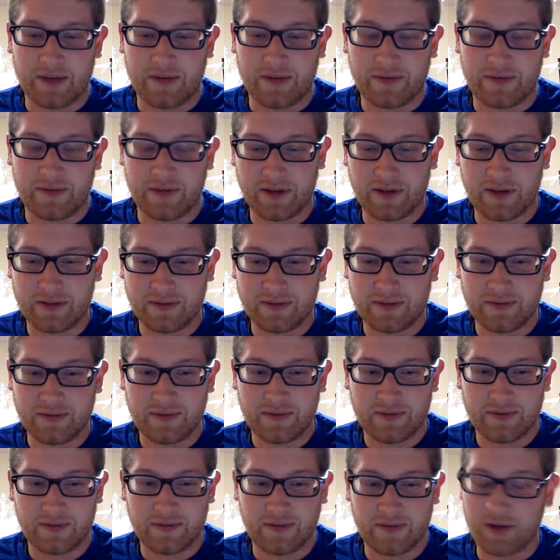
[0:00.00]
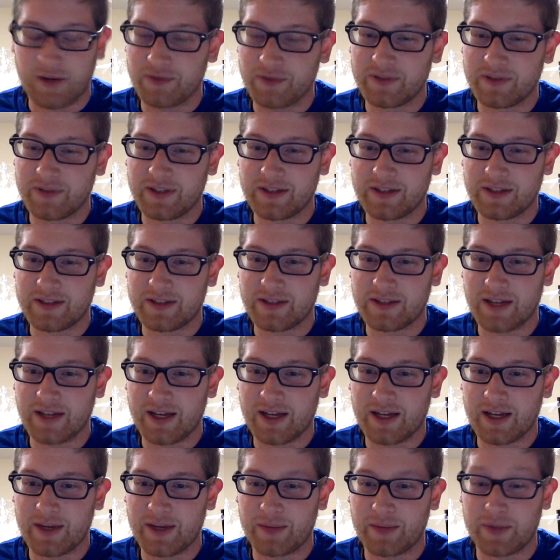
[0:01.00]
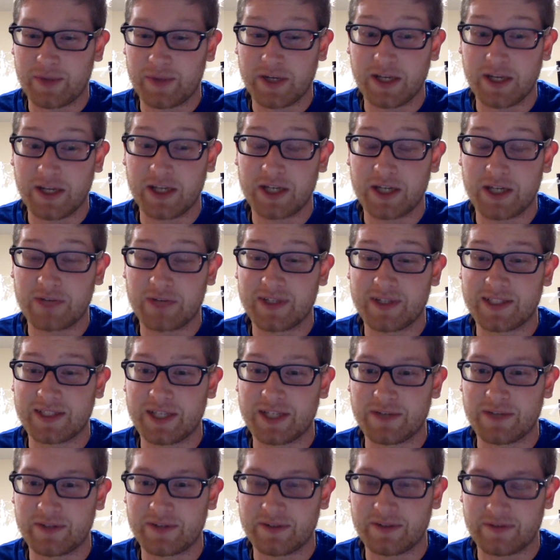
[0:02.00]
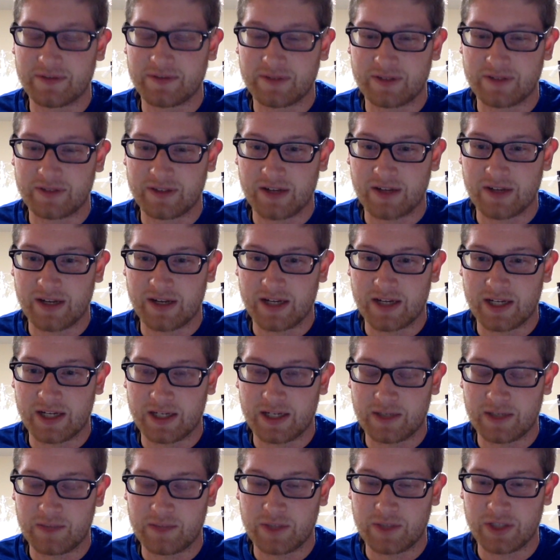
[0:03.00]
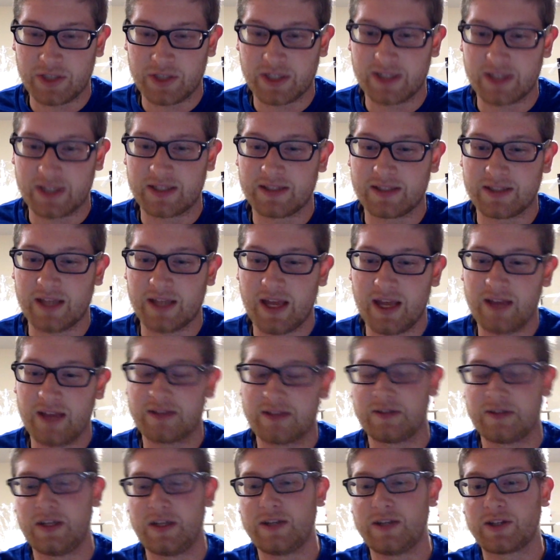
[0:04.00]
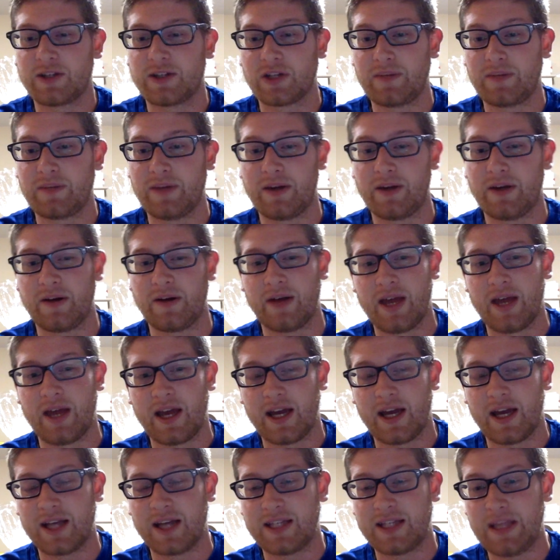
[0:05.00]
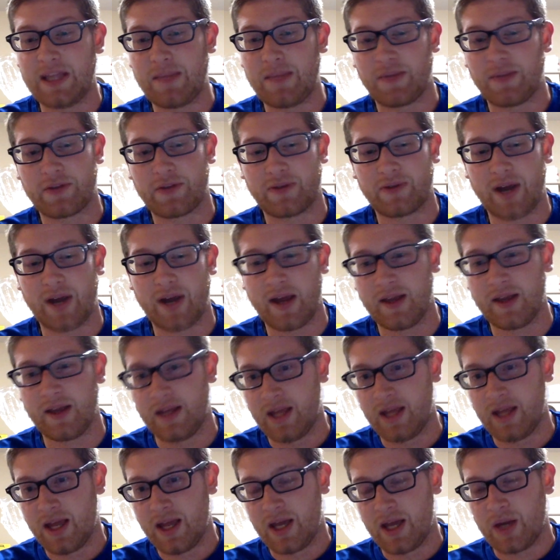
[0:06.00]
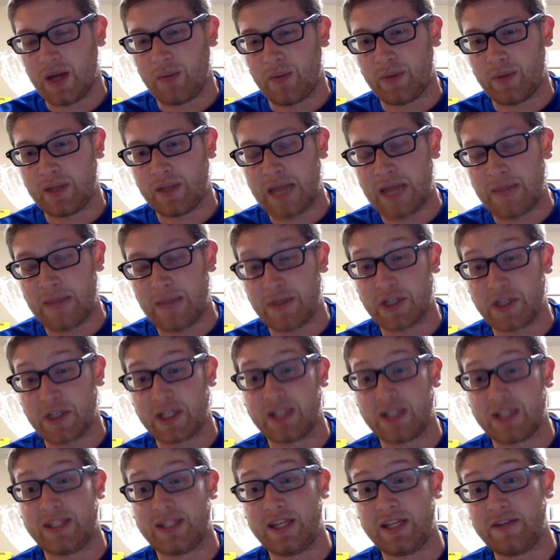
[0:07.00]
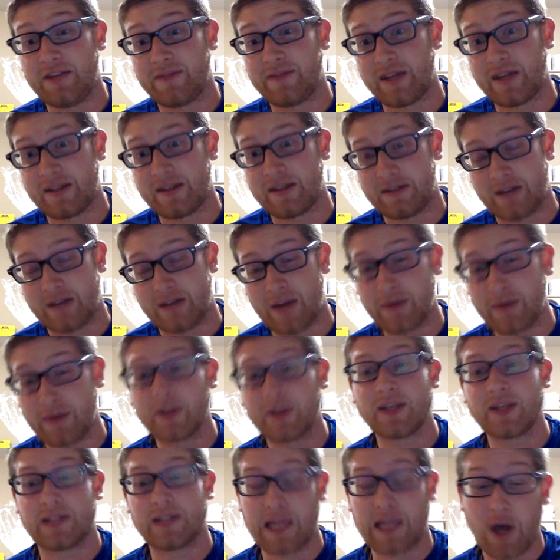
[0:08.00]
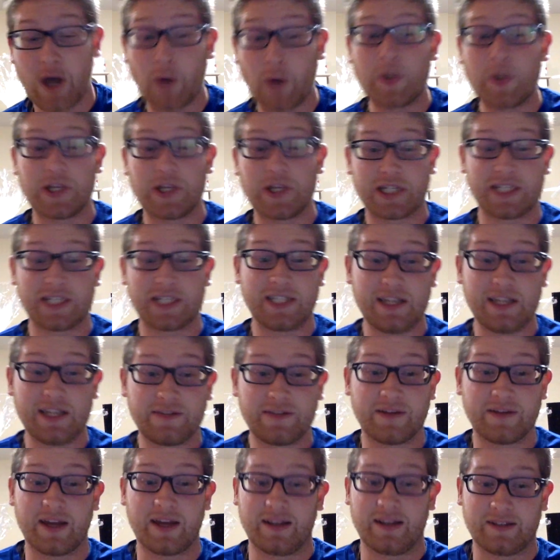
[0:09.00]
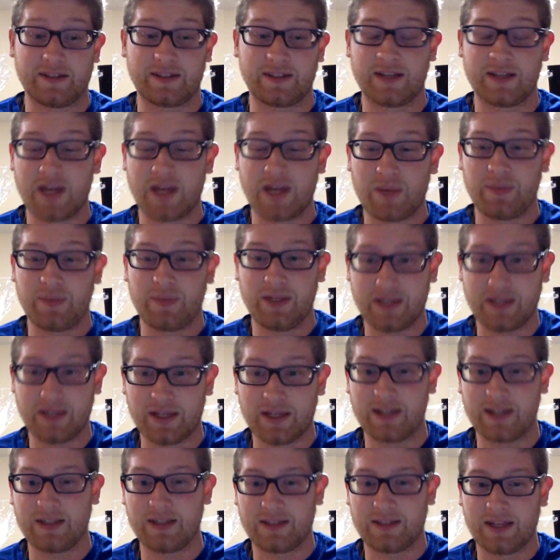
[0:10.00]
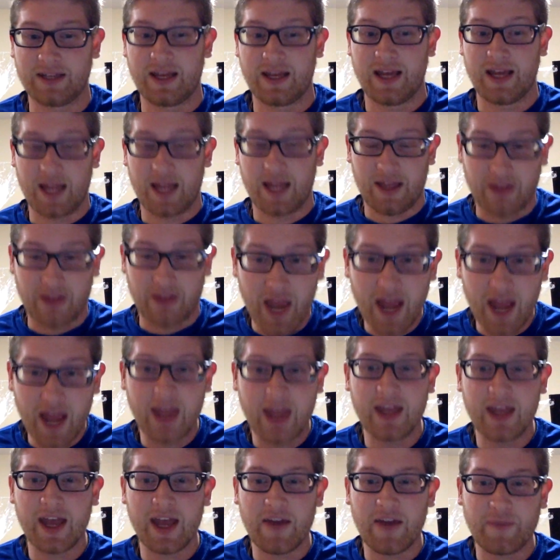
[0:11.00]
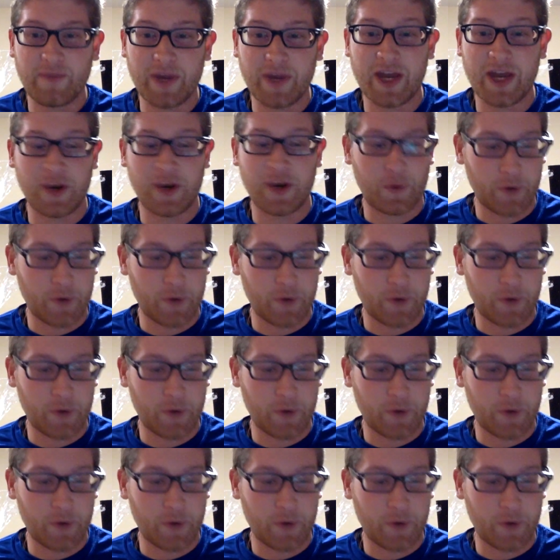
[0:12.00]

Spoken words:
Felton is a pretty good receiver for Michigan State, so he's going to be a deep threat. But that Michigan defense, though, I'm going to say the whole Michigan defense, because they have been